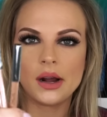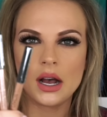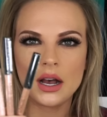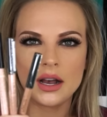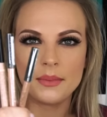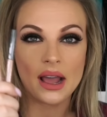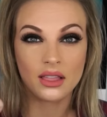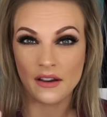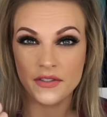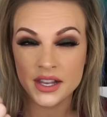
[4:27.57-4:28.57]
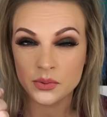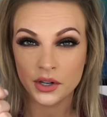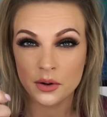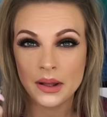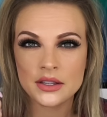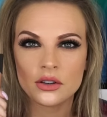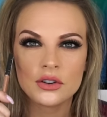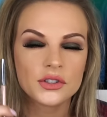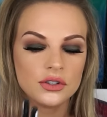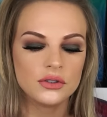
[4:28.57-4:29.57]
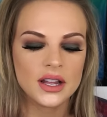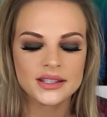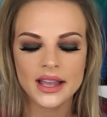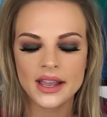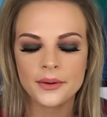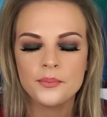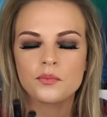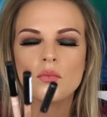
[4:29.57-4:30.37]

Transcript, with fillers: Um, I love these Wonder Pencils. You, it's like,